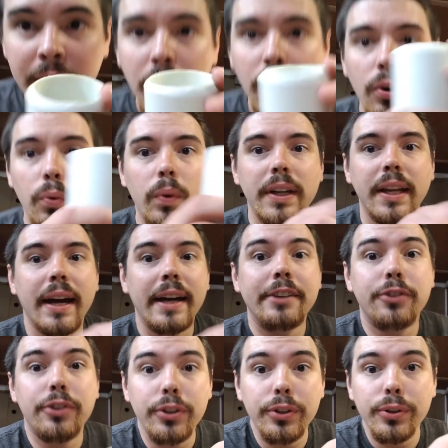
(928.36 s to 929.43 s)
when I
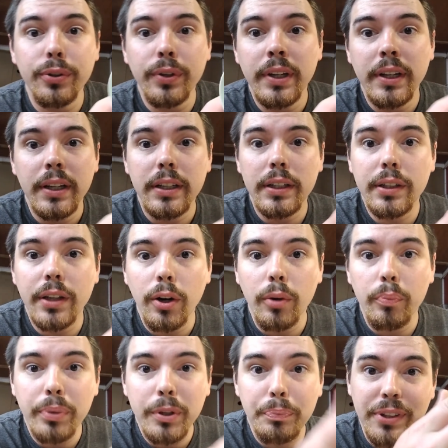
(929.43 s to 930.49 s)
do go
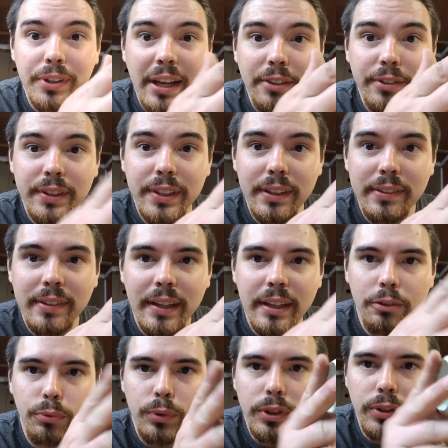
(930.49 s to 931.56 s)
put a potato in this, it
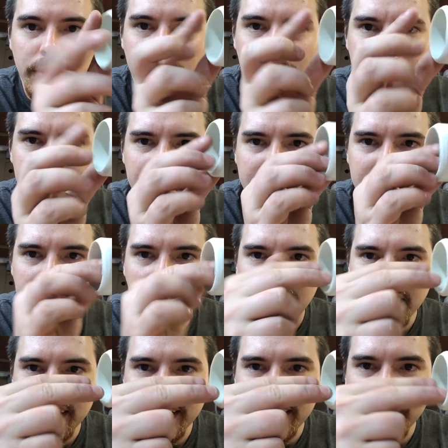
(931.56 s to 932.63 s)
will cut
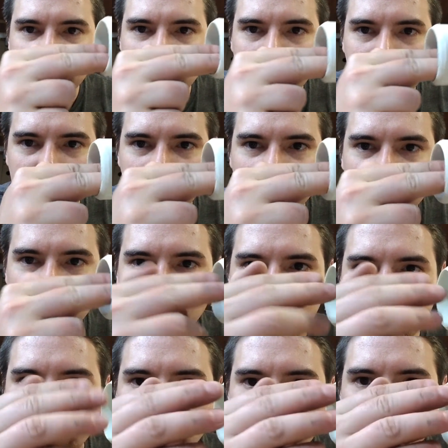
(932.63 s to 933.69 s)
it into position
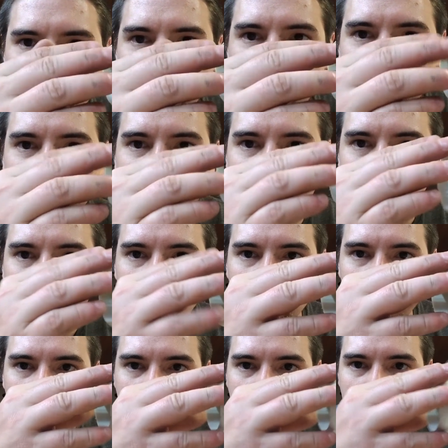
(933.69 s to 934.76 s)
and all the excess will
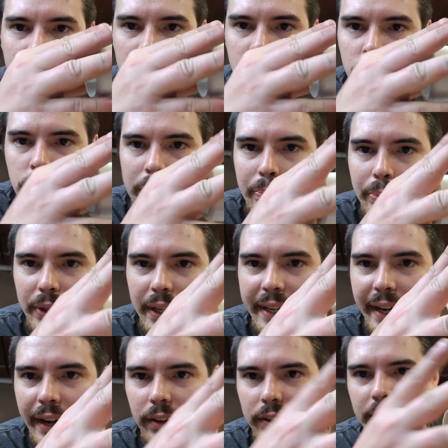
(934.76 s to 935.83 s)
splay
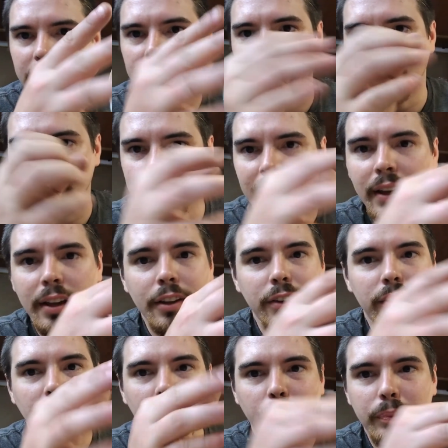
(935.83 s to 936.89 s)
out like this.
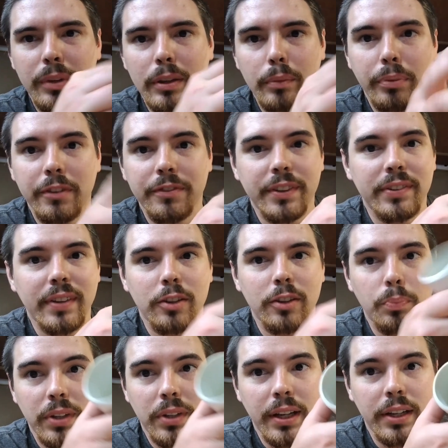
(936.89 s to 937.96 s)
So it'll be the perfect size
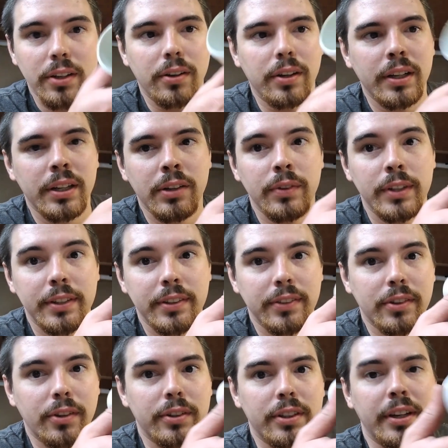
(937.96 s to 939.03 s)
potato when it does
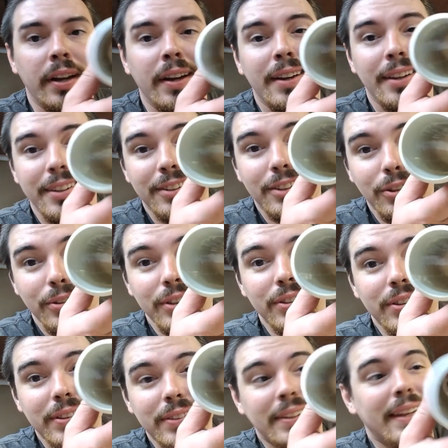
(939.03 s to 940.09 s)
go in here. 2
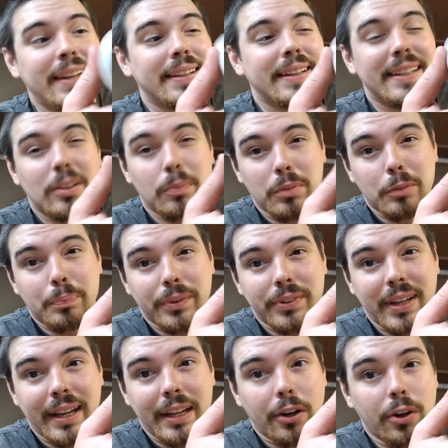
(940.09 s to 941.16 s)
inches, that's a big
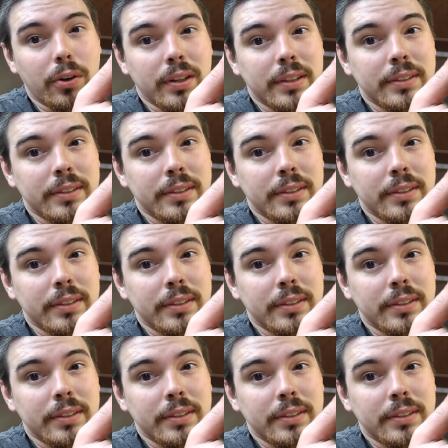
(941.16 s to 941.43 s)
potato.